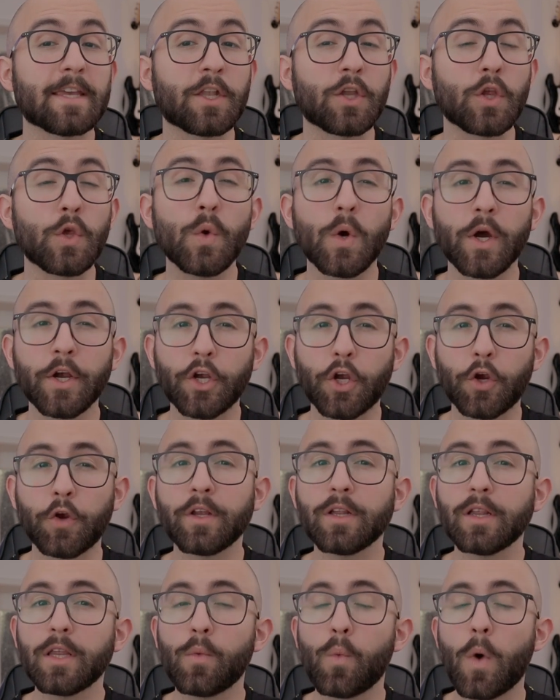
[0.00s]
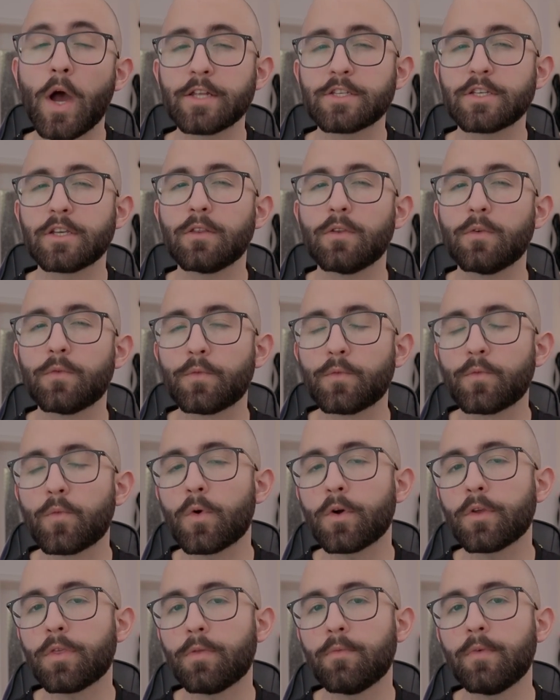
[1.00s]
and you are currently watching the
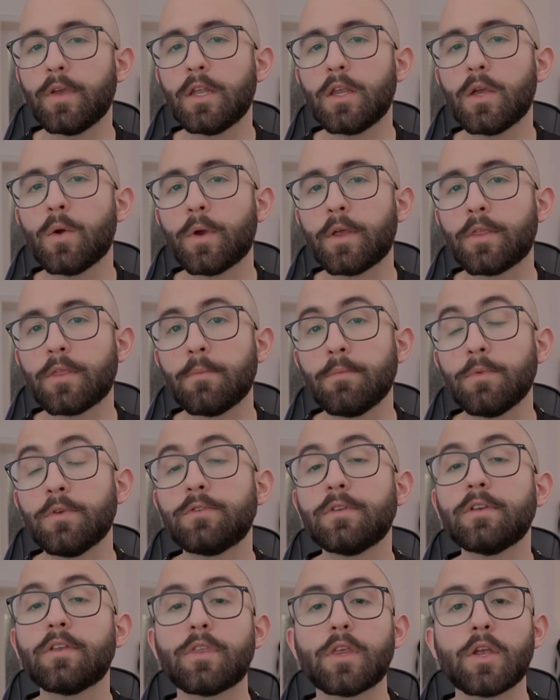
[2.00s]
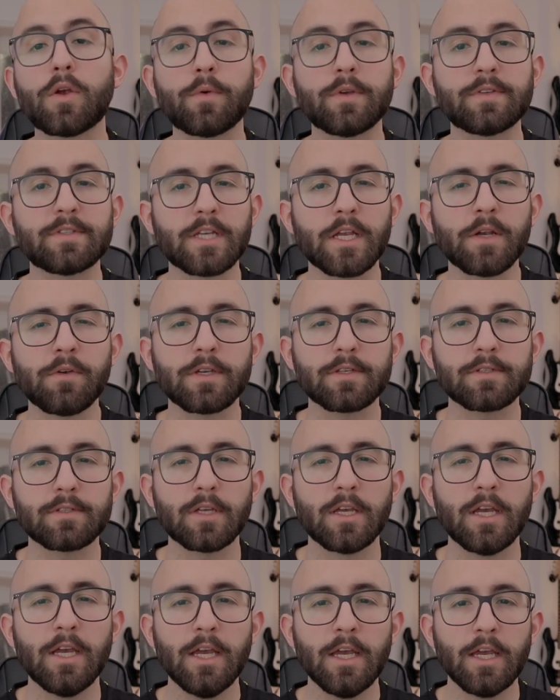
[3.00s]
fourth video in the Music Theory series.
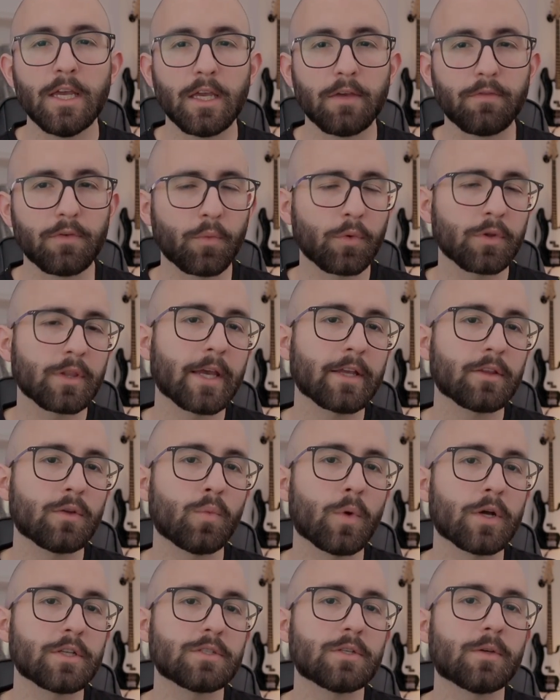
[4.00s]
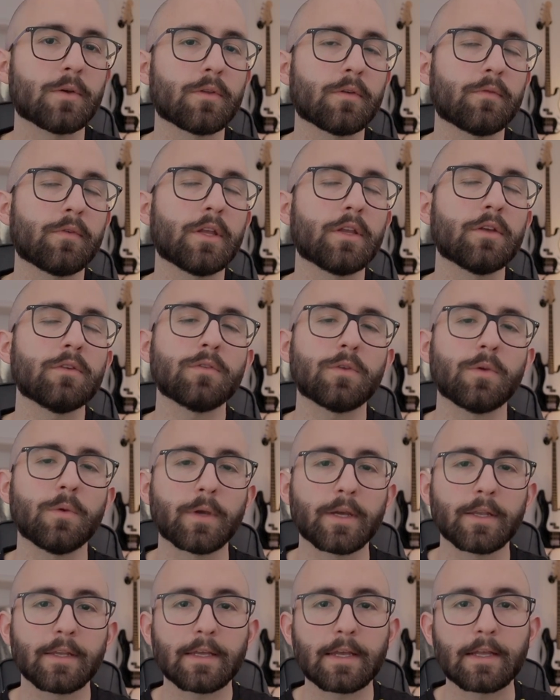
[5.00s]
If you would like to watch the other videos, you
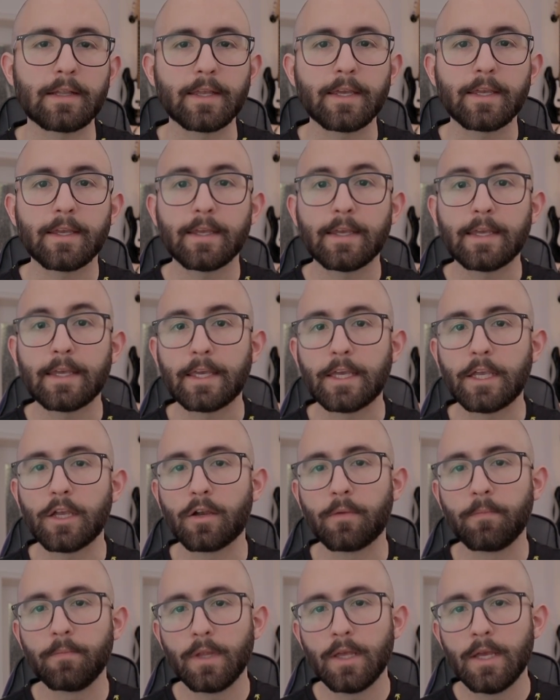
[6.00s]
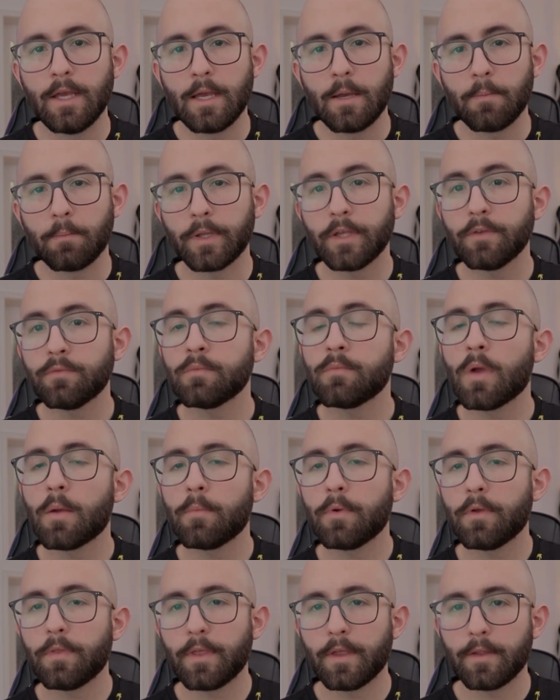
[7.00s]
can click here. Please
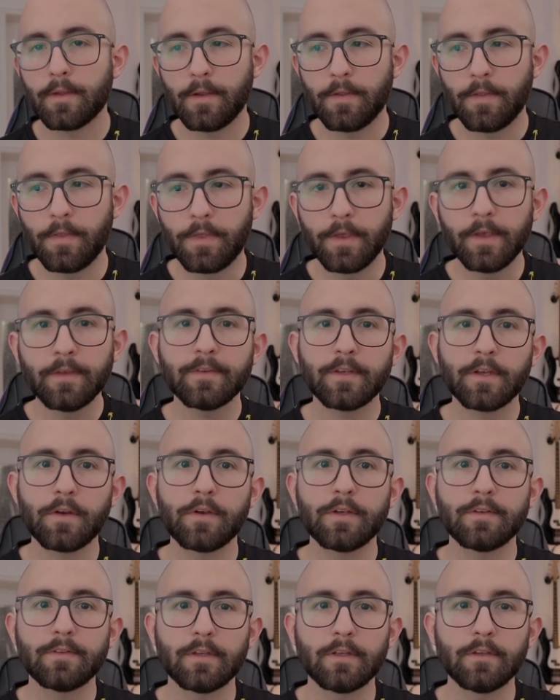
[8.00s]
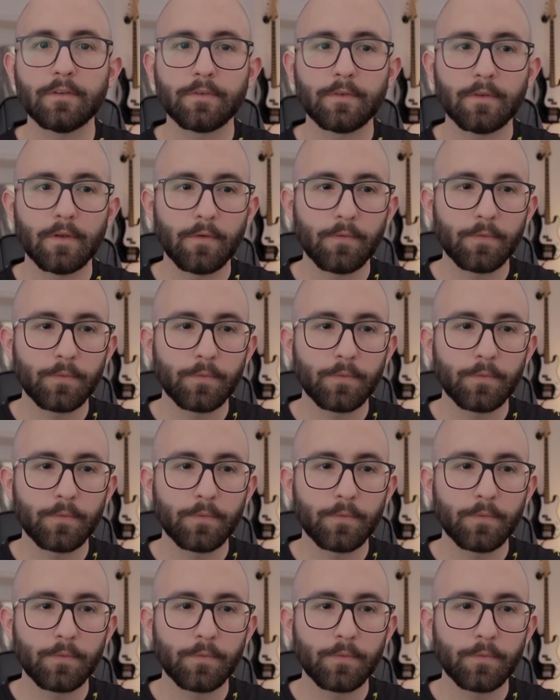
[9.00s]
remember that this series is